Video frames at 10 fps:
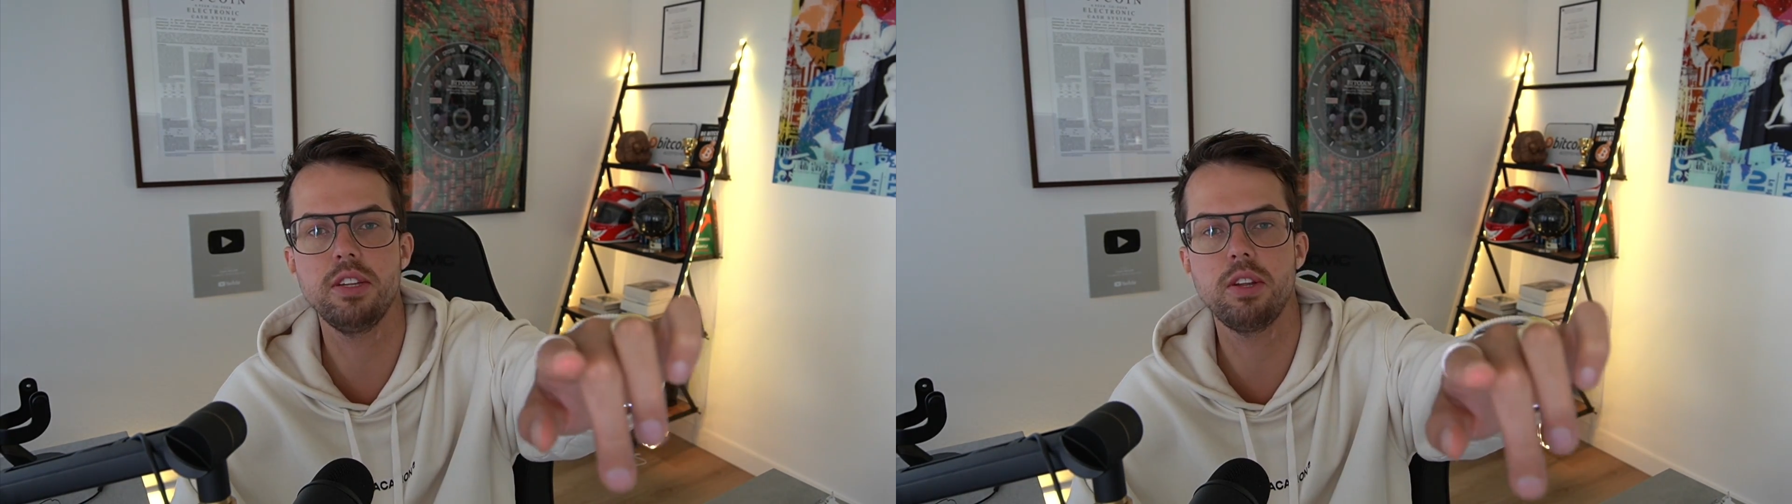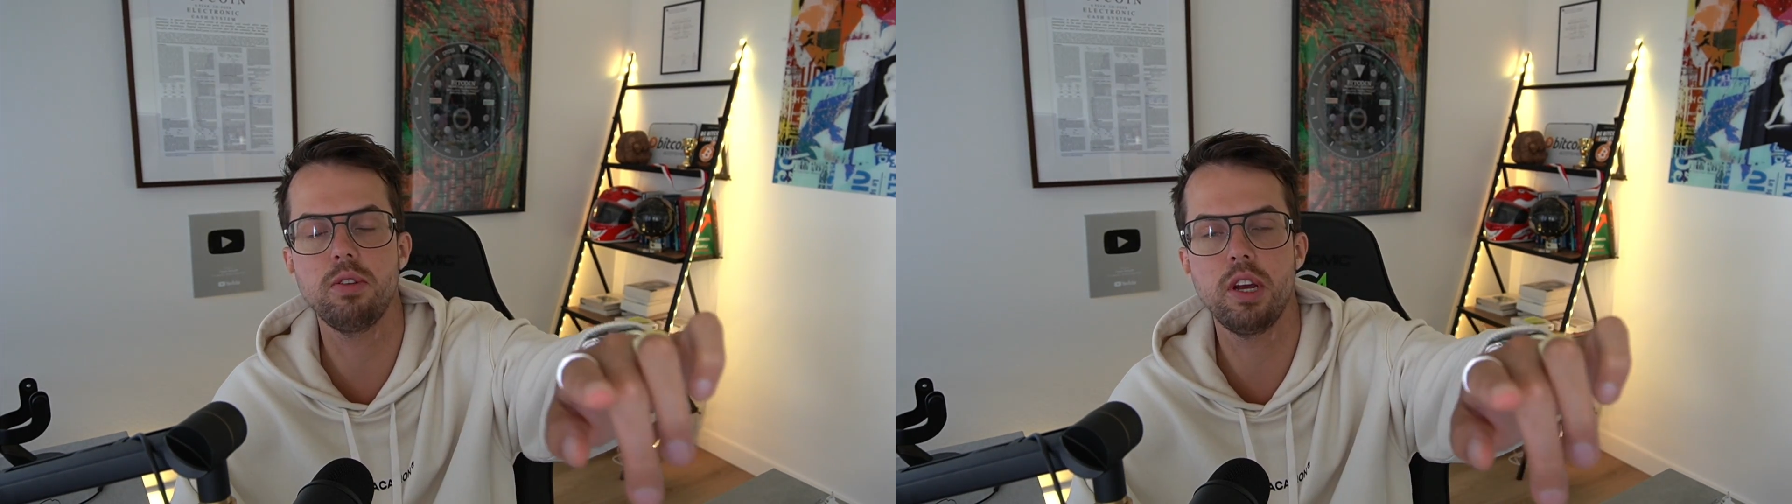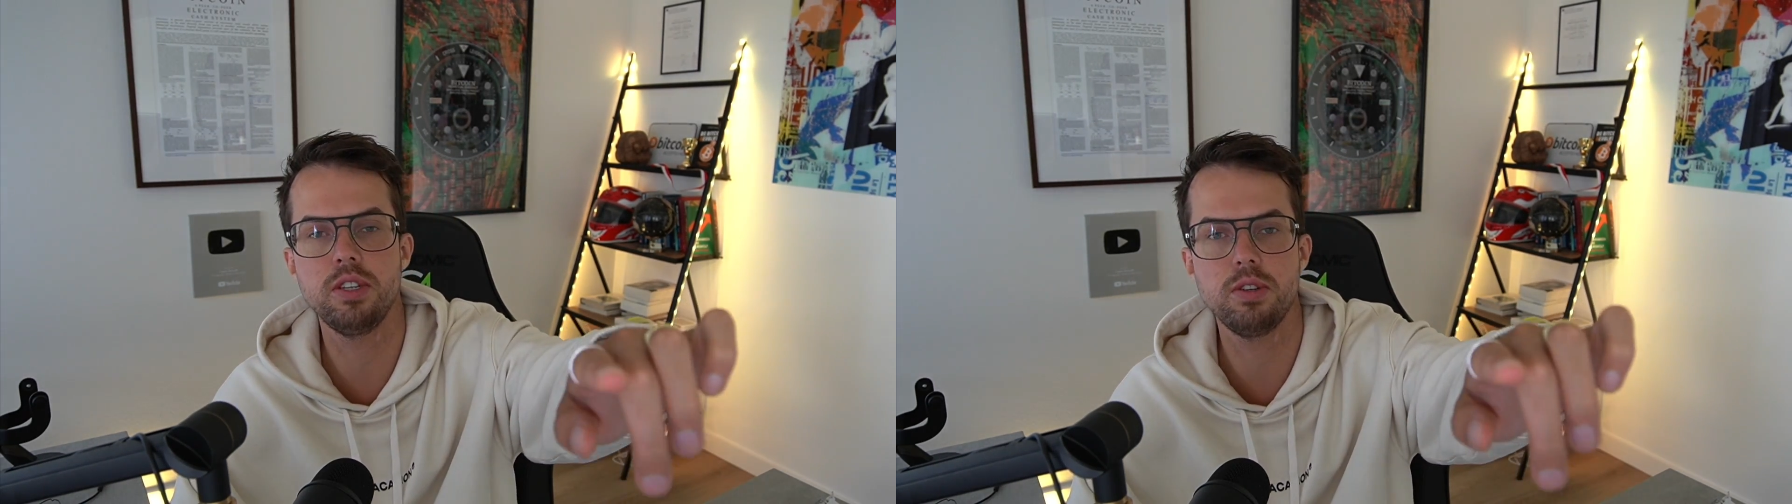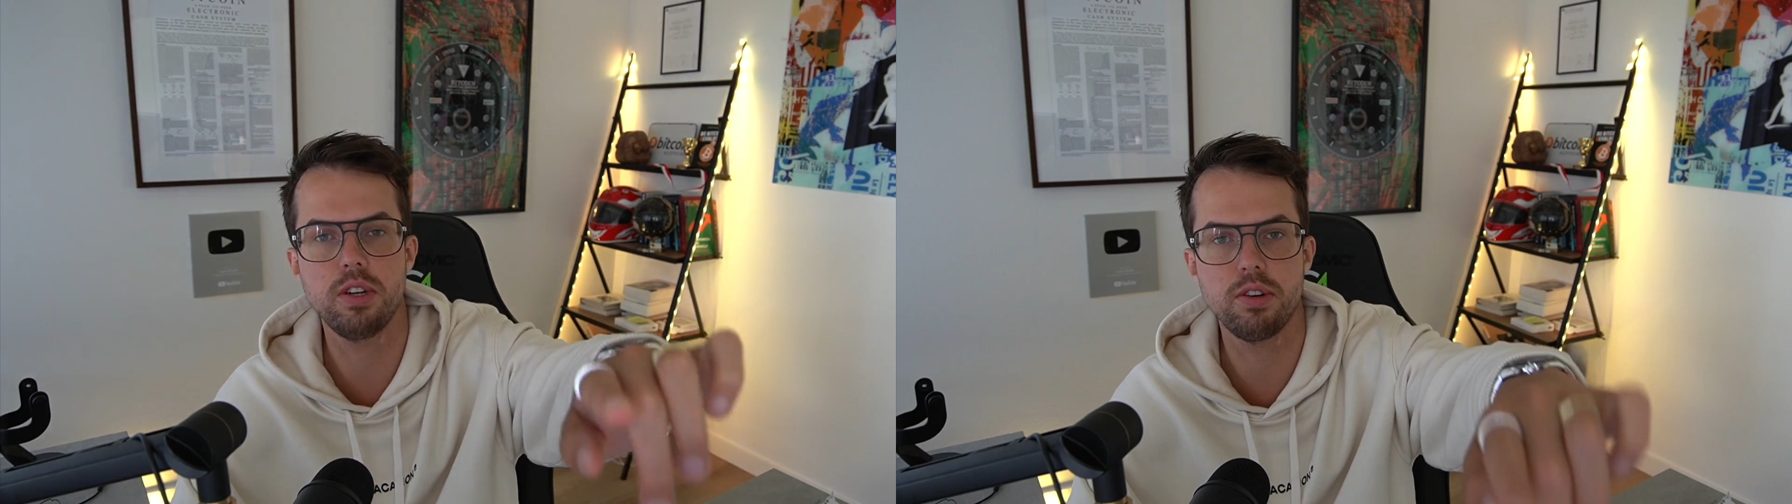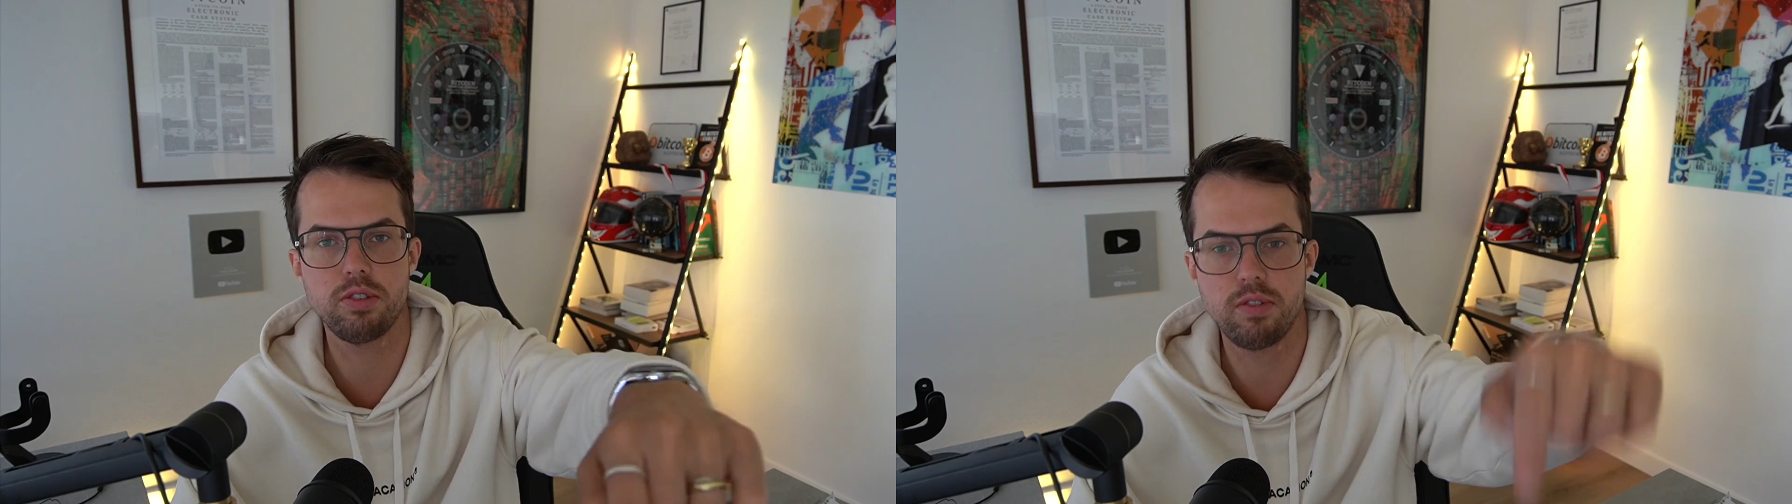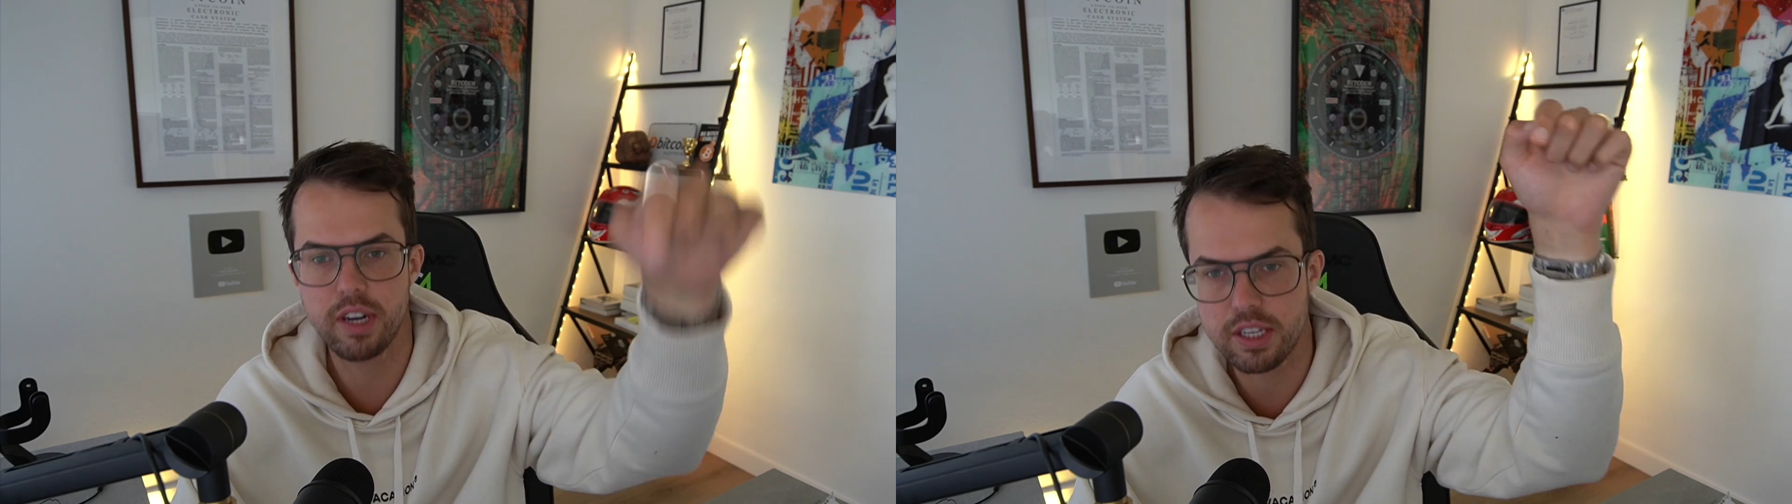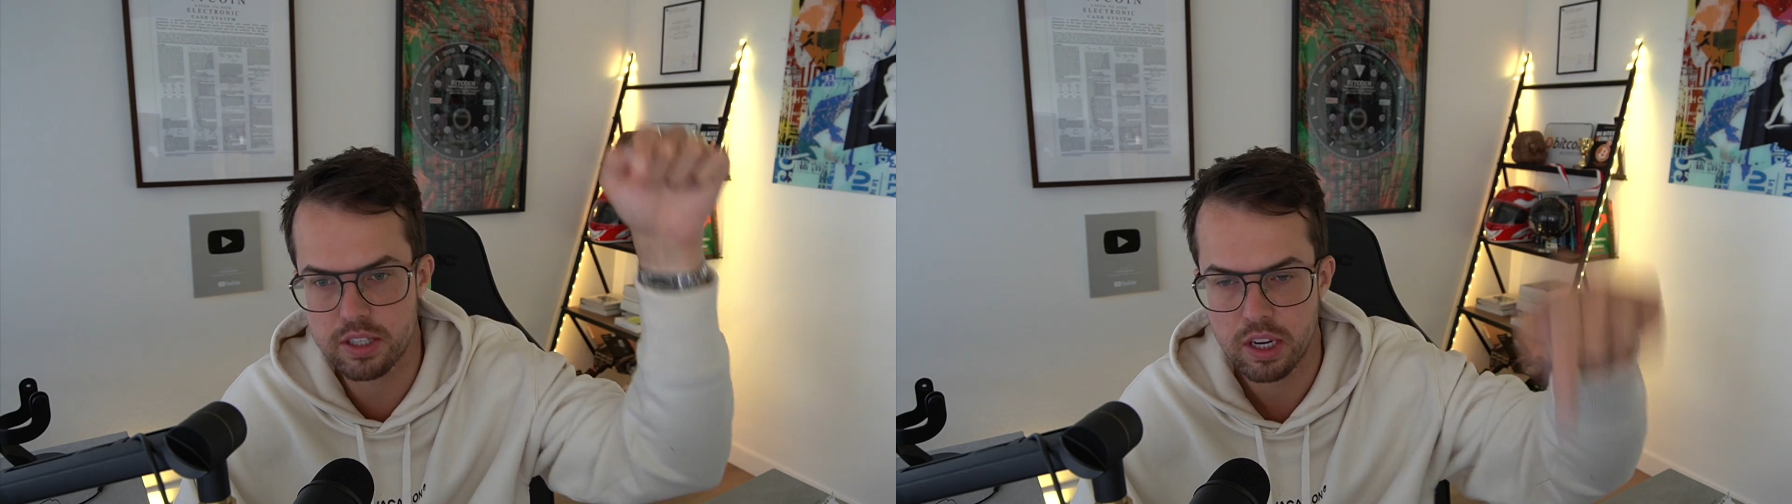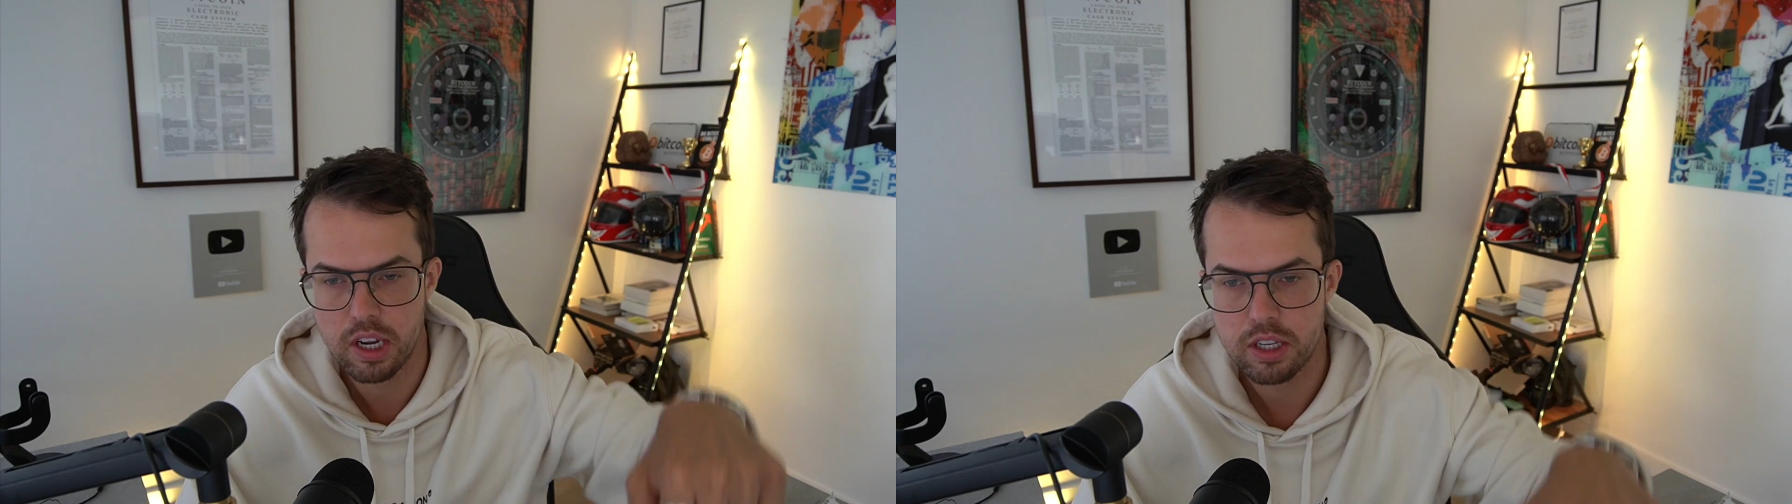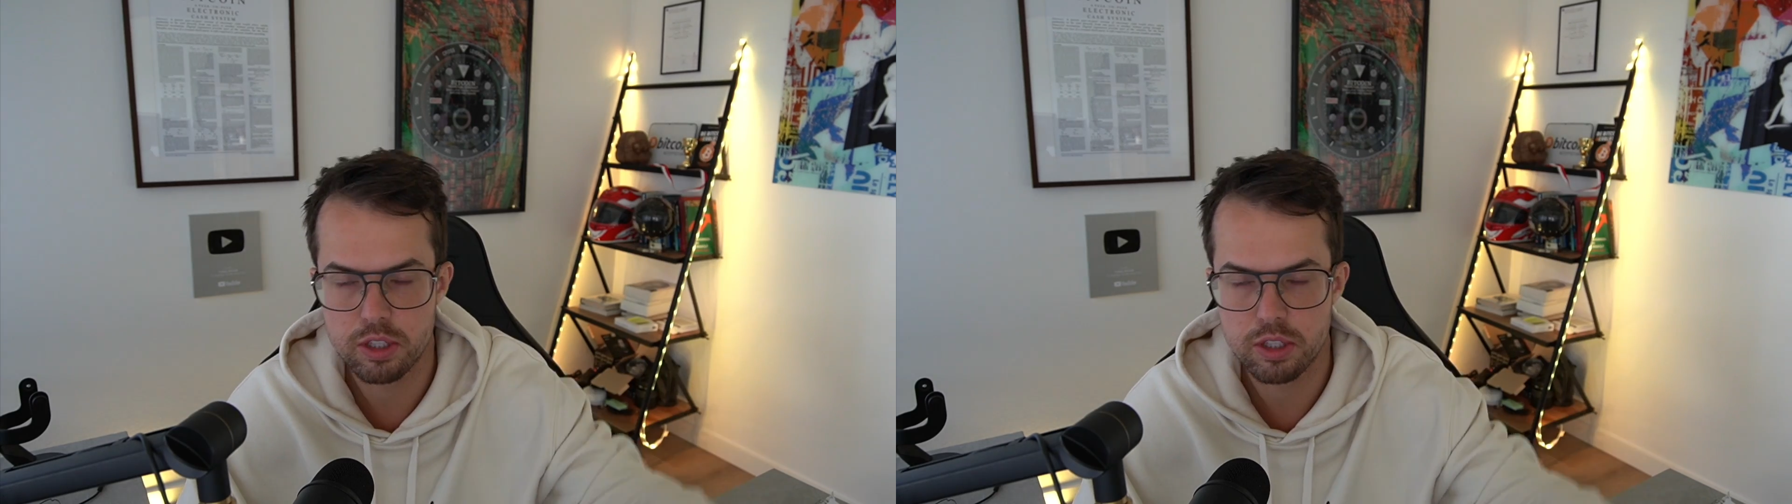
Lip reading: into those trades,